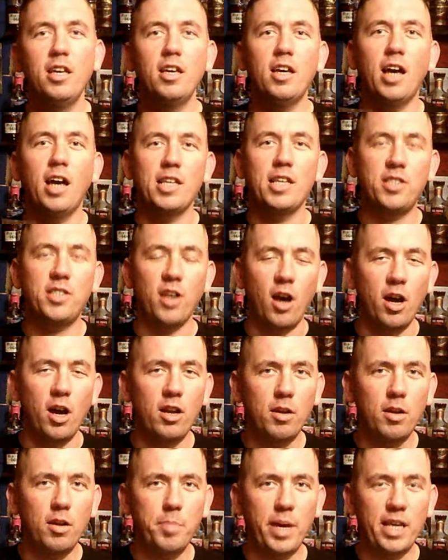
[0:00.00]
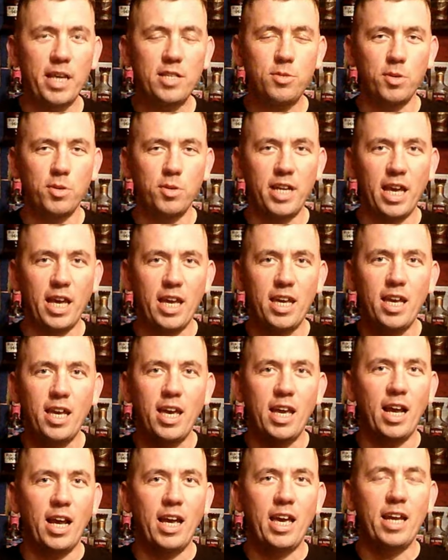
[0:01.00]
I saw it on base one day
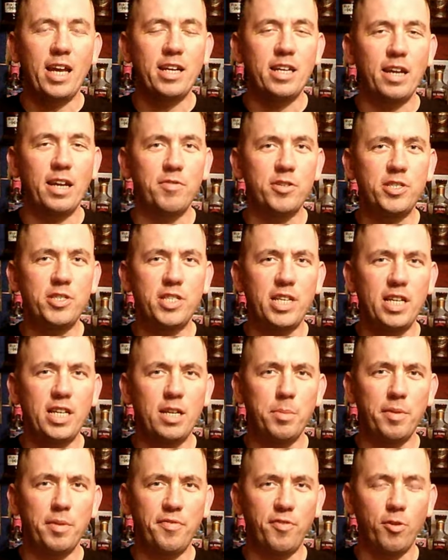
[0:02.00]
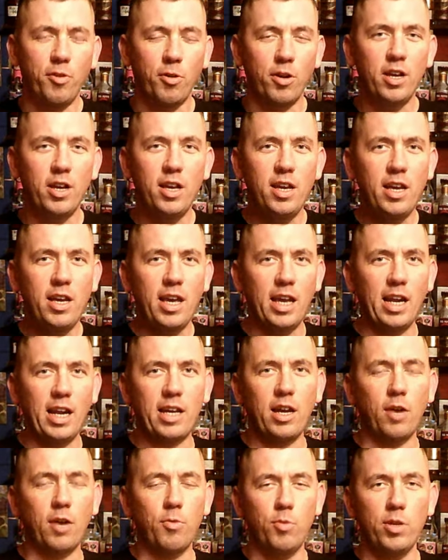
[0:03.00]
and I had never seen it before and I
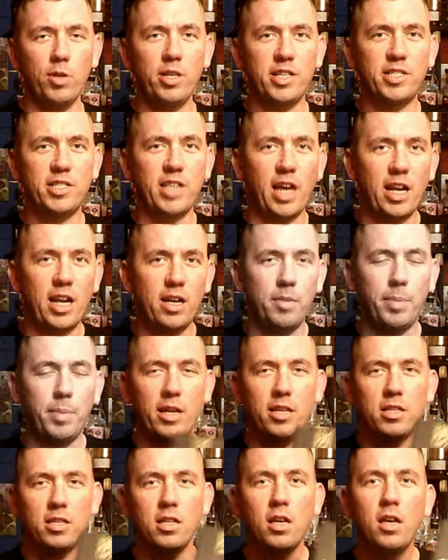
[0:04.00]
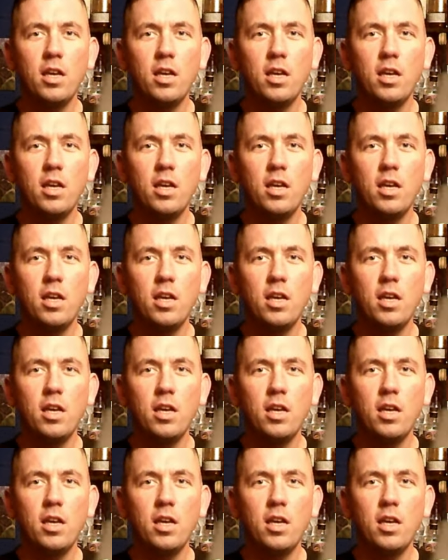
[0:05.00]
got really excited about it.